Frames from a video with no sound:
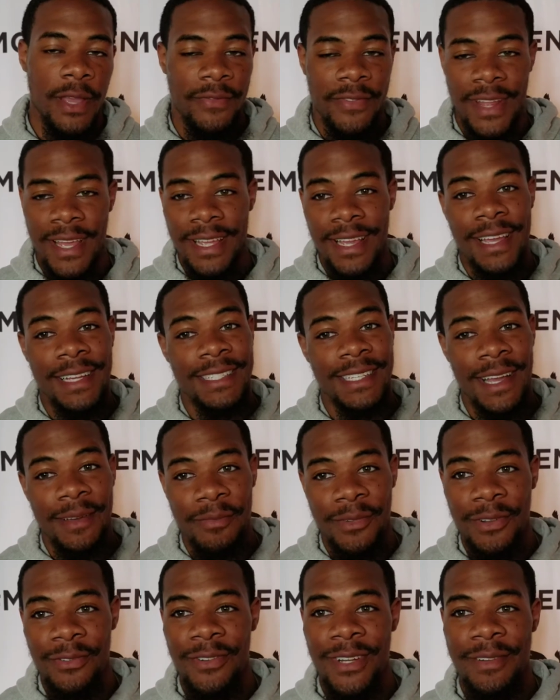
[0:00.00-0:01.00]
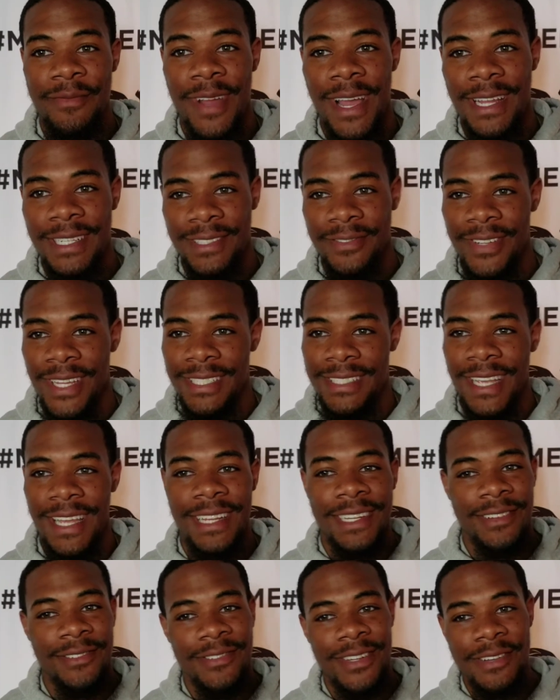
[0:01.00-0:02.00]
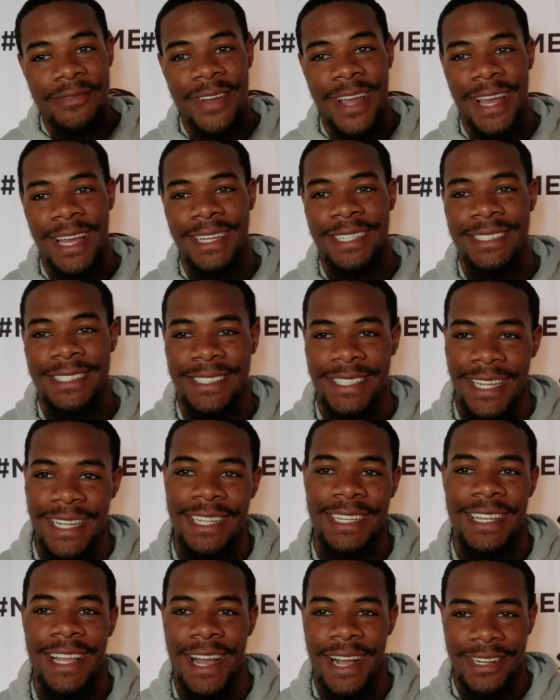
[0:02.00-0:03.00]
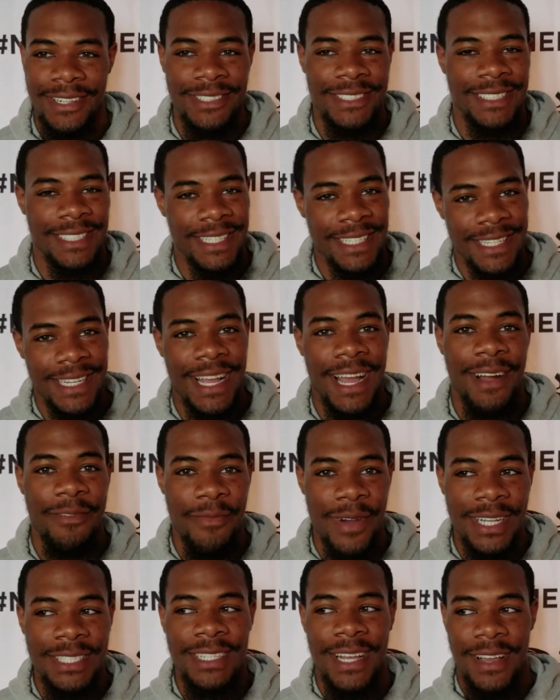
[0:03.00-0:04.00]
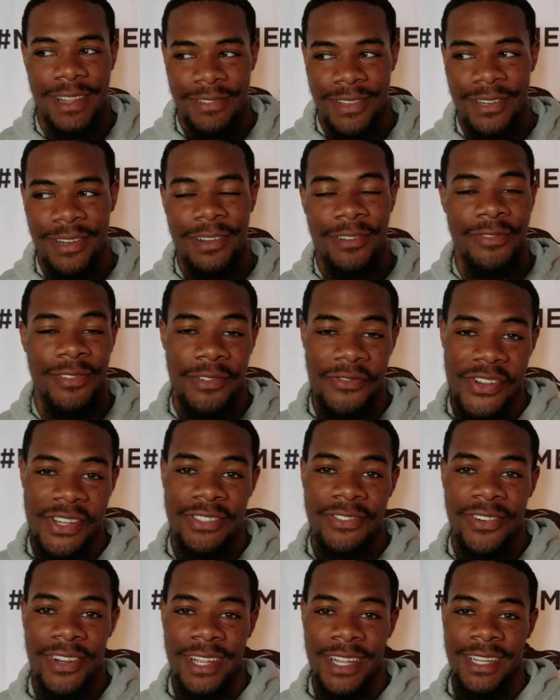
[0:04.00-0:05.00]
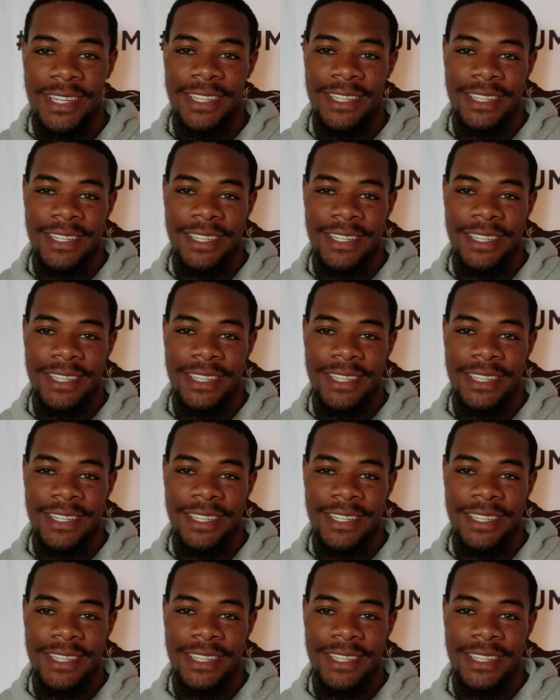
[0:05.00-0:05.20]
if they accept the rematch, if they take the rematch, then y'all gonna see how much I learned from this fight.